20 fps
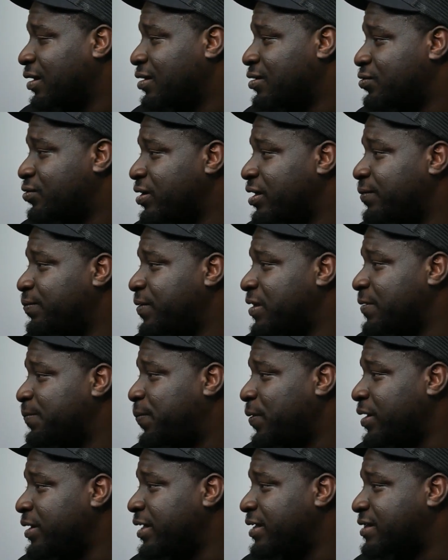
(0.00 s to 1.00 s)
So they
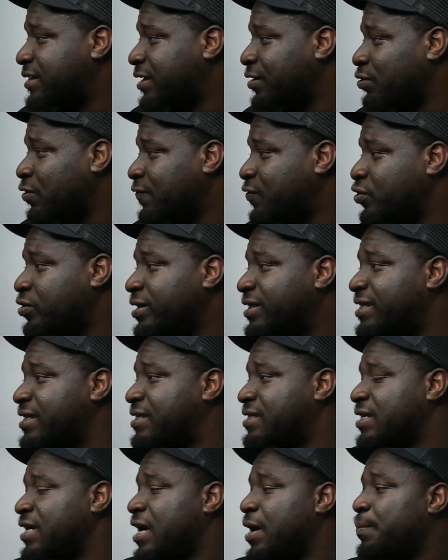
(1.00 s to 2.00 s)
peel the skin off. So this
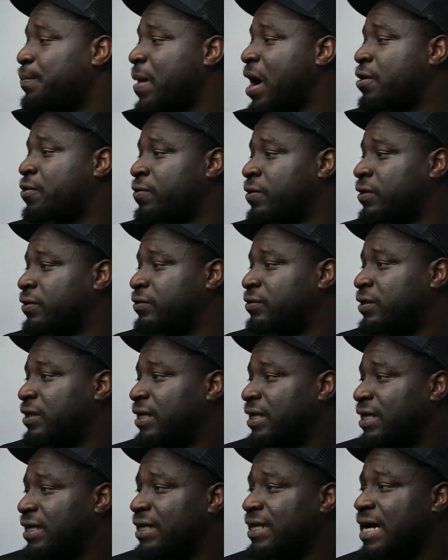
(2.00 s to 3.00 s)
is mackerel.
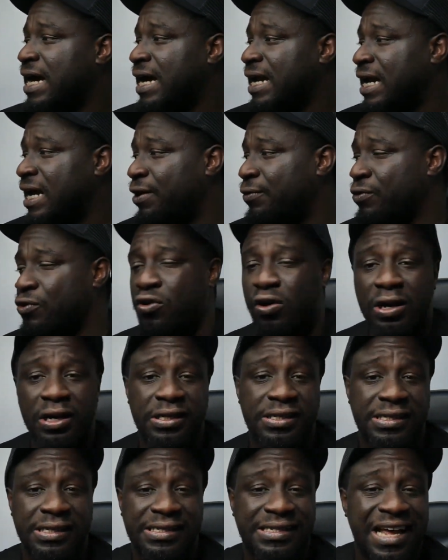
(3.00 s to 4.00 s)
In Ghana, we call
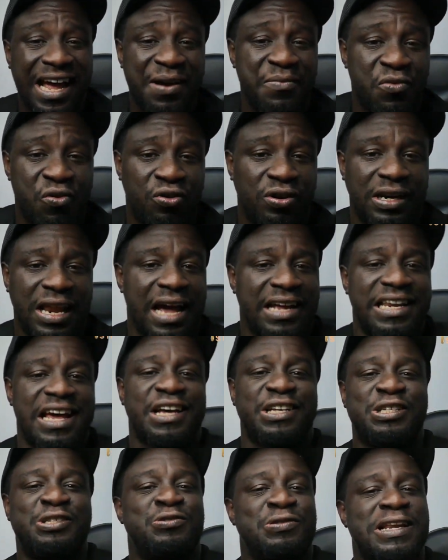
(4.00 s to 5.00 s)
it salmon. Like
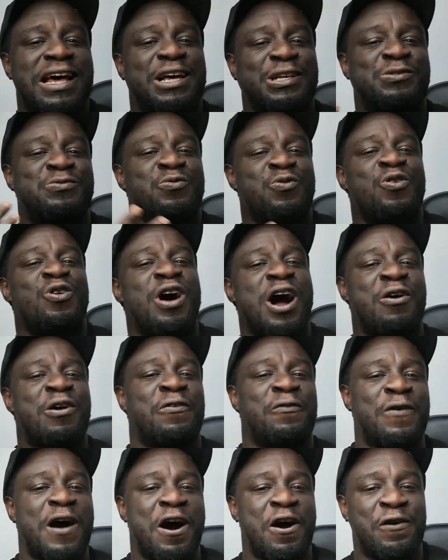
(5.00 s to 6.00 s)
that's
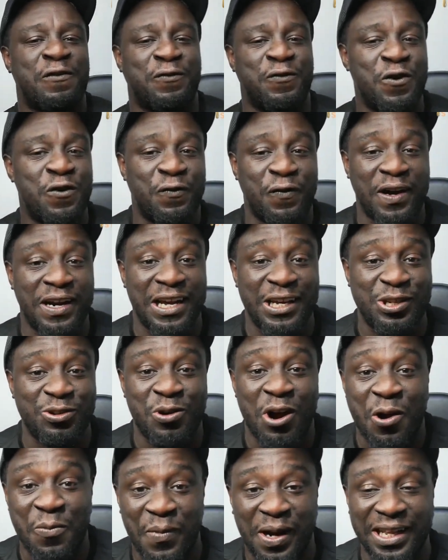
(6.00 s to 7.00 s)
what our forefathers
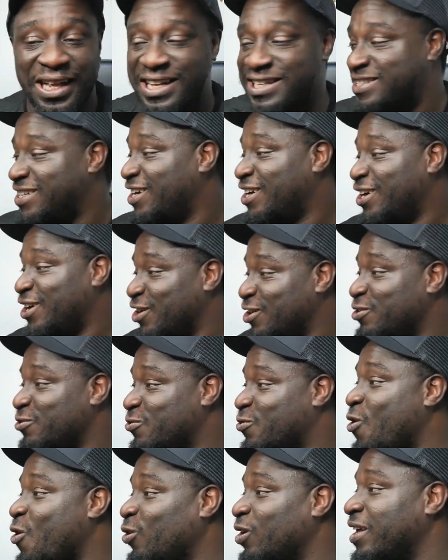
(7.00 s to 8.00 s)
or our mothers
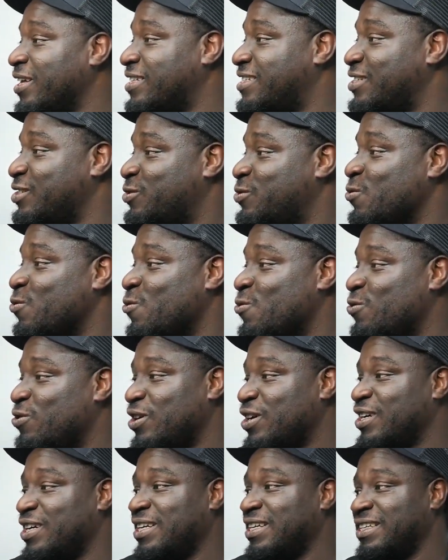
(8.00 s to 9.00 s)
call it. So
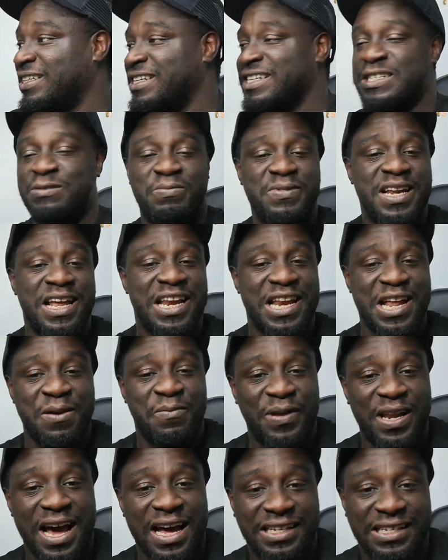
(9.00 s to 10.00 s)
it's been a
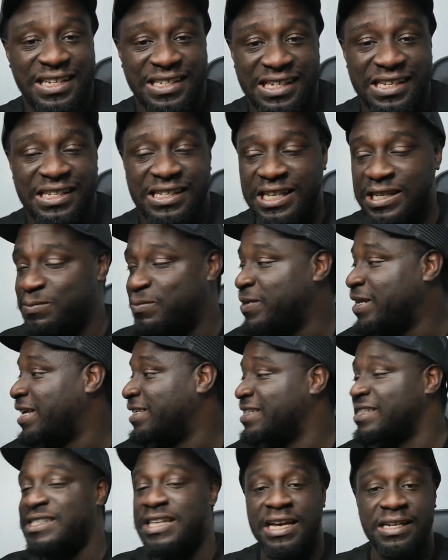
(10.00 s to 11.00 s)
name that it's been
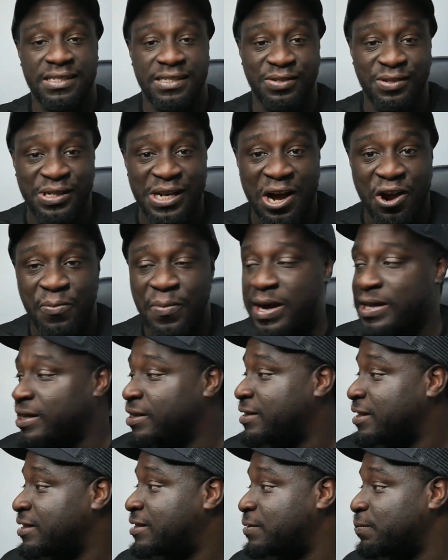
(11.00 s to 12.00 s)
existent till now,
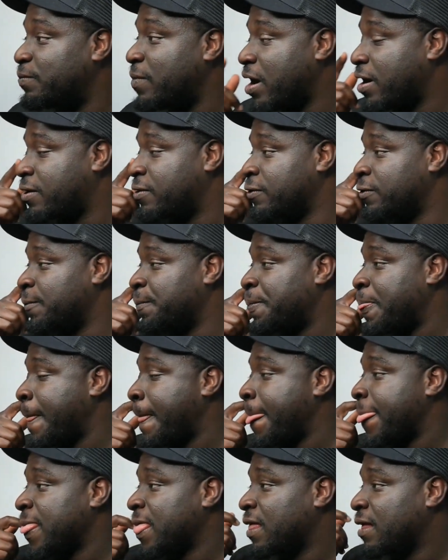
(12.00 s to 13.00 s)
but it's mackerel.
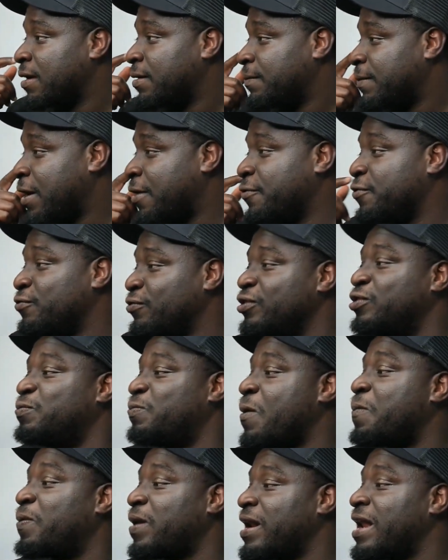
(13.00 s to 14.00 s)
But it's
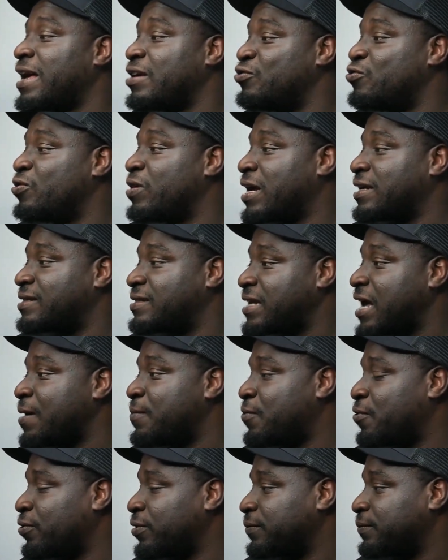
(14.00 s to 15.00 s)
popularly known as
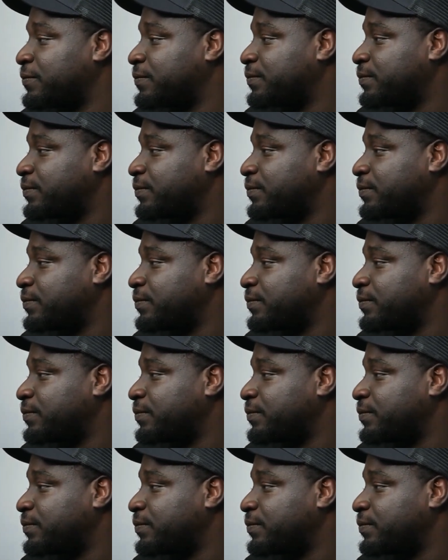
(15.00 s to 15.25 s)
salmon.